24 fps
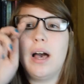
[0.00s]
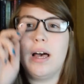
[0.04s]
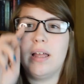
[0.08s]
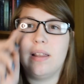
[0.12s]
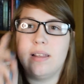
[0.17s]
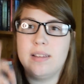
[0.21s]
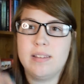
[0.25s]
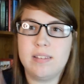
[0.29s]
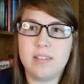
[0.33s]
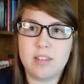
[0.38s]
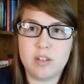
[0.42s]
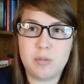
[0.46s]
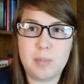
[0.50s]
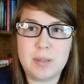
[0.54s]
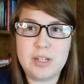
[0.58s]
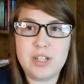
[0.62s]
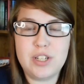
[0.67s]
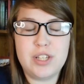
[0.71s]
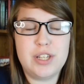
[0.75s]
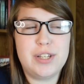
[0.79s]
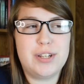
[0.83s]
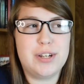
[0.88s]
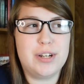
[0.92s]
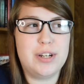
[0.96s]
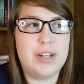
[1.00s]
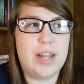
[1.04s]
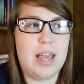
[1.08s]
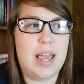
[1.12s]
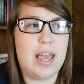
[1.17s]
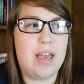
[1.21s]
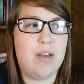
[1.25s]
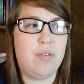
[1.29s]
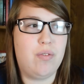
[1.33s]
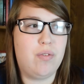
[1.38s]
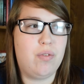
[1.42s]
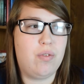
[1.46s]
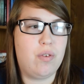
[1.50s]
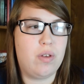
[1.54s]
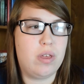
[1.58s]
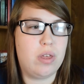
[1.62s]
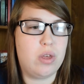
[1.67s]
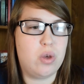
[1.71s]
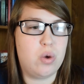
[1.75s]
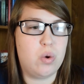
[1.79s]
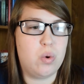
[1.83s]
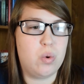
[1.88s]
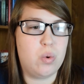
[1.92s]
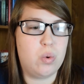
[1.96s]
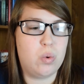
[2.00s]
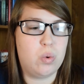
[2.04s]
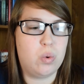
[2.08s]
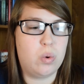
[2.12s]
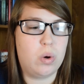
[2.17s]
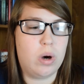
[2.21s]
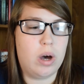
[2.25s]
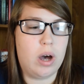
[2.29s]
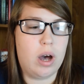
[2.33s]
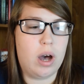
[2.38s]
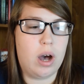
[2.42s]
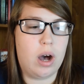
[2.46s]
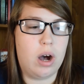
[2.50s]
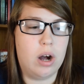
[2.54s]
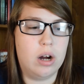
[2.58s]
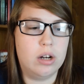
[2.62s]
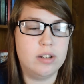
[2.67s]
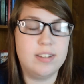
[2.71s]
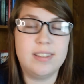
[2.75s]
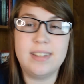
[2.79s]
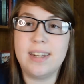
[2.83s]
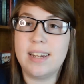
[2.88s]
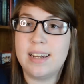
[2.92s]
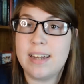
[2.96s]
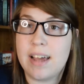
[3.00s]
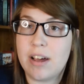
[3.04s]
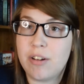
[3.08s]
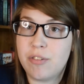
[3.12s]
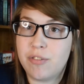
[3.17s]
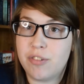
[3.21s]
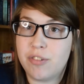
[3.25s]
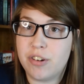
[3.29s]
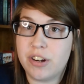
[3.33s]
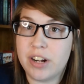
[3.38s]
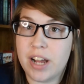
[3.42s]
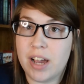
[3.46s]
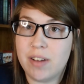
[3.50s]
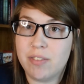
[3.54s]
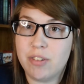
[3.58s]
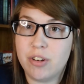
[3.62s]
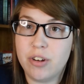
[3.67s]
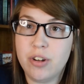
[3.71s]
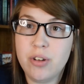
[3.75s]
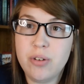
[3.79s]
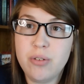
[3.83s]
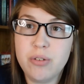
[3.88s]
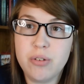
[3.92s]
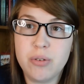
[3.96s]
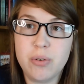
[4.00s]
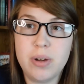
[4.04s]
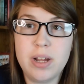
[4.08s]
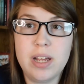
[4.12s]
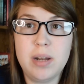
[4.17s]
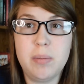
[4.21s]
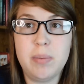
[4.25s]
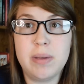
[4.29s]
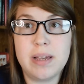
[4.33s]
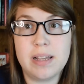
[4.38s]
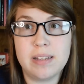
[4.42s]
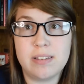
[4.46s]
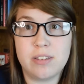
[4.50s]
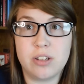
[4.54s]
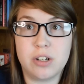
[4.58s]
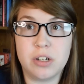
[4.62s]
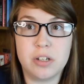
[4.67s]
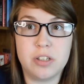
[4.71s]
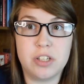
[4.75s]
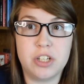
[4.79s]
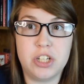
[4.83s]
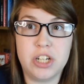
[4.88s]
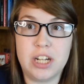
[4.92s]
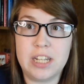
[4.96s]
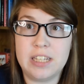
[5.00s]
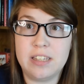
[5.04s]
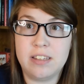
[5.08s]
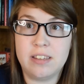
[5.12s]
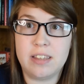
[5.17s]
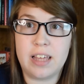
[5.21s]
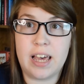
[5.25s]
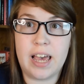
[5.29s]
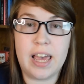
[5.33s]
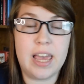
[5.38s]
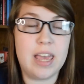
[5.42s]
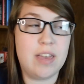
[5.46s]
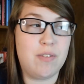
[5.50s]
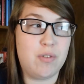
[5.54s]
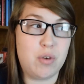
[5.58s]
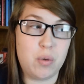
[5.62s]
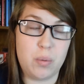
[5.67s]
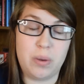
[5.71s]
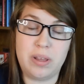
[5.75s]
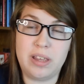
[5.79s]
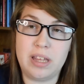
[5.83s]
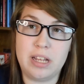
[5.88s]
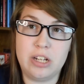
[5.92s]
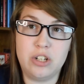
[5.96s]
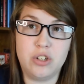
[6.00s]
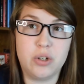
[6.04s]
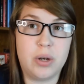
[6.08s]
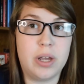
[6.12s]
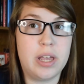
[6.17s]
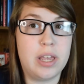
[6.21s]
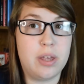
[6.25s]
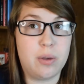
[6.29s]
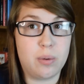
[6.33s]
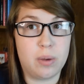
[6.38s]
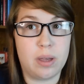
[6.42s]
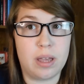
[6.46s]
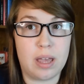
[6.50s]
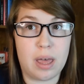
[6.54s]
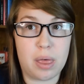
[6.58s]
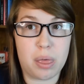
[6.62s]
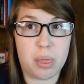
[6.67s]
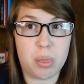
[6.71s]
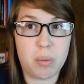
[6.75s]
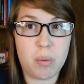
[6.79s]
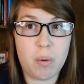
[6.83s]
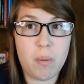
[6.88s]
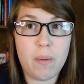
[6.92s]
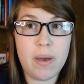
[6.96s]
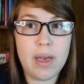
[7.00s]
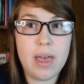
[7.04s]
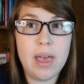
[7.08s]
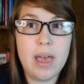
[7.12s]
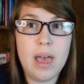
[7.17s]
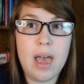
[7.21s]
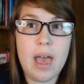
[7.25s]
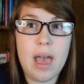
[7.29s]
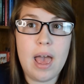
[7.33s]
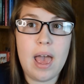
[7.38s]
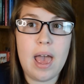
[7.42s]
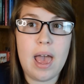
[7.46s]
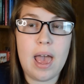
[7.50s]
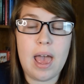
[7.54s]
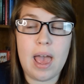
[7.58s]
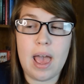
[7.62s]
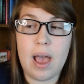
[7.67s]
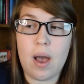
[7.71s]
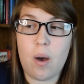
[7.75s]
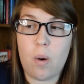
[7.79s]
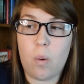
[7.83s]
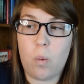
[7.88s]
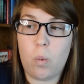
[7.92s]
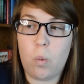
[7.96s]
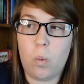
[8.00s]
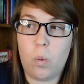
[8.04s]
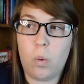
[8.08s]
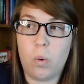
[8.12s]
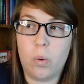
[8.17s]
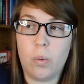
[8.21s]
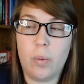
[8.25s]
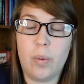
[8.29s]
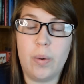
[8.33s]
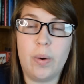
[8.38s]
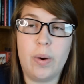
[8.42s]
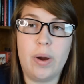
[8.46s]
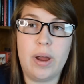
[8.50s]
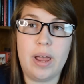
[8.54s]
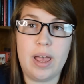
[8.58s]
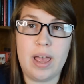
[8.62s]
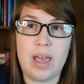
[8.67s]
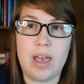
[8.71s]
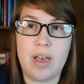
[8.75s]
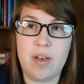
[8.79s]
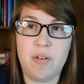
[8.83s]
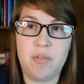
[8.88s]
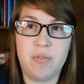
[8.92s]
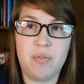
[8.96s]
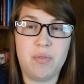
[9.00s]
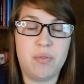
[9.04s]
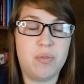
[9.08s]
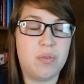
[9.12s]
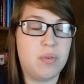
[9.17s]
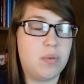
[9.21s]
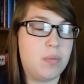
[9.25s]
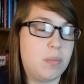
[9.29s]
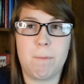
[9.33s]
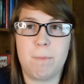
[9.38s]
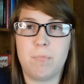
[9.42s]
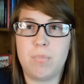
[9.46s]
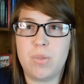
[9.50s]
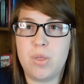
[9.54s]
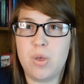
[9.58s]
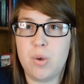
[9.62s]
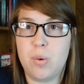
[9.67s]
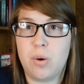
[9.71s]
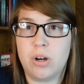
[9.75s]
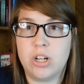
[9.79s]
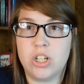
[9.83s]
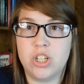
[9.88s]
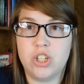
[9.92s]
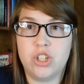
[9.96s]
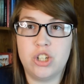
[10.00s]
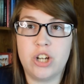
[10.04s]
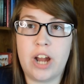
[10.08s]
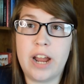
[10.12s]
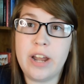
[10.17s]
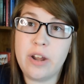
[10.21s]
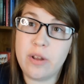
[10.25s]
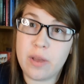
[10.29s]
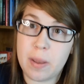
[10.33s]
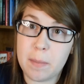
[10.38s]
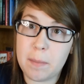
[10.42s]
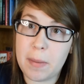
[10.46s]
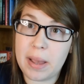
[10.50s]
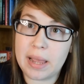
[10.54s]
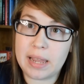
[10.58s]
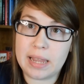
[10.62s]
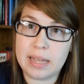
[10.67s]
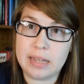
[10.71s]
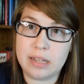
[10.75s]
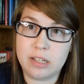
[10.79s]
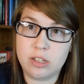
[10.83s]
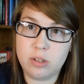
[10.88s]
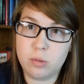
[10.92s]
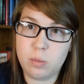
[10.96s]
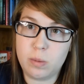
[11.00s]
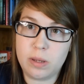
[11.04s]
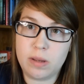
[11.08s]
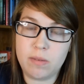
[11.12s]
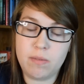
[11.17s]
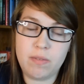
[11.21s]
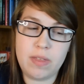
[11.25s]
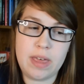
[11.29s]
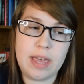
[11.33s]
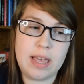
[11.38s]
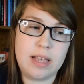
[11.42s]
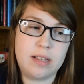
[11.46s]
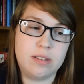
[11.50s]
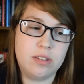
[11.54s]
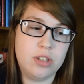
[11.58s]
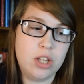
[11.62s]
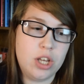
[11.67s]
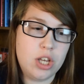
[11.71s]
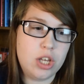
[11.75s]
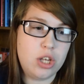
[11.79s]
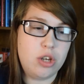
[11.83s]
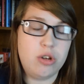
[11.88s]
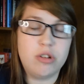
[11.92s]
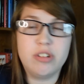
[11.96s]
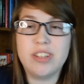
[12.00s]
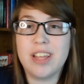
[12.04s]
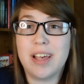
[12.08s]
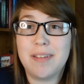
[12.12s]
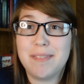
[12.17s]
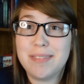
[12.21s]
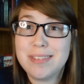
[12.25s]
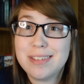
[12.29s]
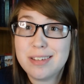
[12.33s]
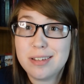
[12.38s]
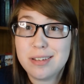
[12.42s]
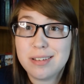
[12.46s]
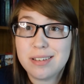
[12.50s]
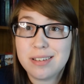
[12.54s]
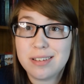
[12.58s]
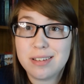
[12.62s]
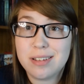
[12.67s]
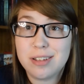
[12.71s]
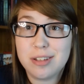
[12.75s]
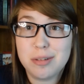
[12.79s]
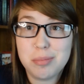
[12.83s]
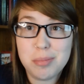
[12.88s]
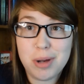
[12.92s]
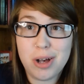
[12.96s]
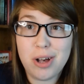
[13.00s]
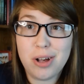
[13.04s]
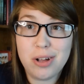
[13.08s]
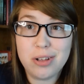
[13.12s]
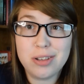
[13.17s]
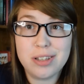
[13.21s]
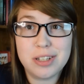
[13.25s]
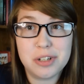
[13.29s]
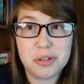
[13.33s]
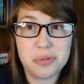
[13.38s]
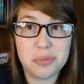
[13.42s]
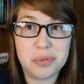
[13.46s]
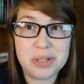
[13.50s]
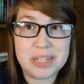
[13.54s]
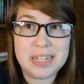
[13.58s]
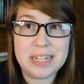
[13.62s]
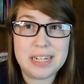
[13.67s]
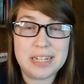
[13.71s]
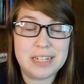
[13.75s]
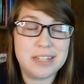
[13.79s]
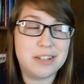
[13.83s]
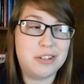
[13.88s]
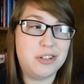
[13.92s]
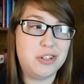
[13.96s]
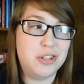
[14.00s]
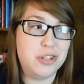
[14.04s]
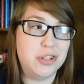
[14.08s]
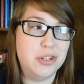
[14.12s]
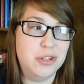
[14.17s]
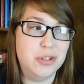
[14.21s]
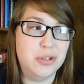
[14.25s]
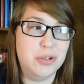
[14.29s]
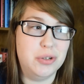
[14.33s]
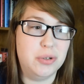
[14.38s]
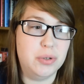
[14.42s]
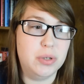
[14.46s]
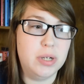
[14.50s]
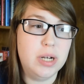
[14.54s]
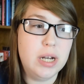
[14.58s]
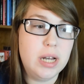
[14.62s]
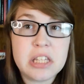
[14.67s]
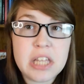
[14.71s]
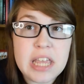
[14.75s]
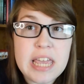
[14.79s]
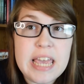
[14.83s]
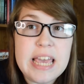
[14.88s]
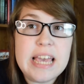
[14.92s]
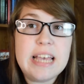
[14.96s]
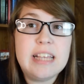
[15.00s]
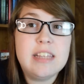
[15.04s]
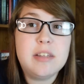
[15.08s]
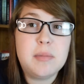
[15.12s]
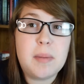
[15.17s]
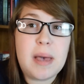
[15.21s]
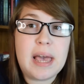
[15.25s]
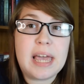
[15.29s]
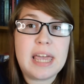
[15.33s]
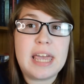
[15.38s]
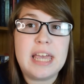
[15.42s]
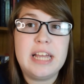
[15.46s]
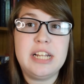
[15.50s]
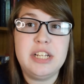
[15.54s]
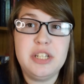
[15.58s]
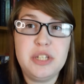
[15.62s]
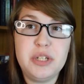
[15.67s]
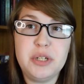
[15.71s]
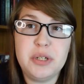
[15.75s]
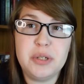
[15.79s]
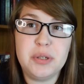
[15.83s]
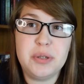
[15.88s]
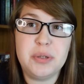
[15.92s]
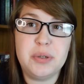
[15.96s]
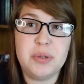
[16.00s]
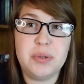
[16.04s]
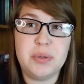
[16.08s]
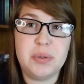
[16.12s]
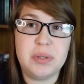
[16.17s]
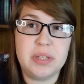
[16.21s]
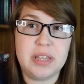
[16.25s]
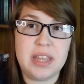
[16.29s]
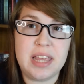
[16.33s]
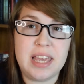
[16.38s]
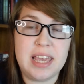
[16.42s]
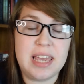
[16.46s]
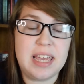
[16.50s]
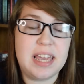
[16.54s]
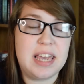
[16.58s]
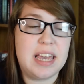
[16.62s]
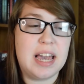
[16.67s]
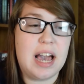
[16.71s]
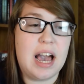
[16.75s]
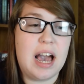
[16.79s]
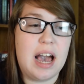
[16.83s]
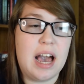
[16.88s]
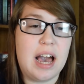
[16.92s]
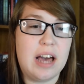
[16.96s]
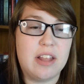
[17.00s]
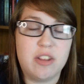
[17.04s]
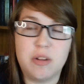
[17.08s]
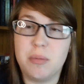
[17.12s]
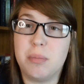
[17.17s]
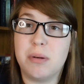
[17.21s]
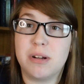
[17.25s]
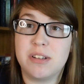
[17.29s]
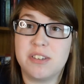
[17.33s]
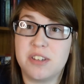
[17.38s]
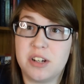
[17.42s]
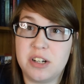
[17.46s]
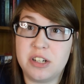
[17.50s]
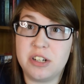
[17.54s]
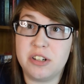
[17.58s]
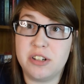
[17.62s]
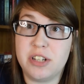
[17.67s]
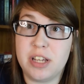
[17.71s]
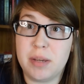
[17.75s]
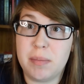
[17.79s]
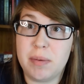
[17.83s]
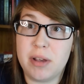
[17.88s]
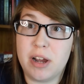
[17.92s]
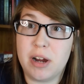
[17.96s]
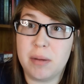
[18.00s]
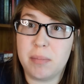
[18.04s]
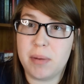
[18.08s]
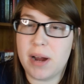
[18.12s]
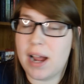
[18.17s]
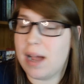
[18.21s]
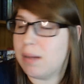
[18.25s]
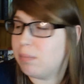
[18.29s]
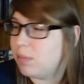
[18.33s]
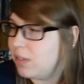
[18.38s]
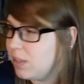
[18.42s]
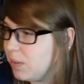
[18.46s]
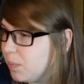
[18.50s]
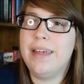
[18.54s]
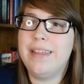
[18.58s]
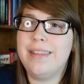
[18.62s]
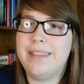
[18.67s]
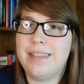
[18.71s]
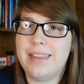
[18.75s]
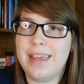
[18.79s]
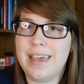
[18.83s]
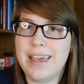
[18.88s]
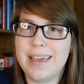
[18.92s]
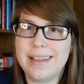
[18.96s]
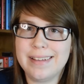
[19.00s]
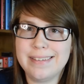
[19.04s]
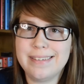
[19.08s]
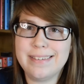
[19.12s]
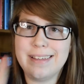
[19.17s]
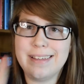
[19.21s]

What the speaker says: this is especially good if you are sitting down for an afternoon to read, because there is a chance that if you really enjoy it, you can get through it. Or if you are just trying to get back in the swing of things, you just have a small little read to ease back into the other books on your TBR perhaps. The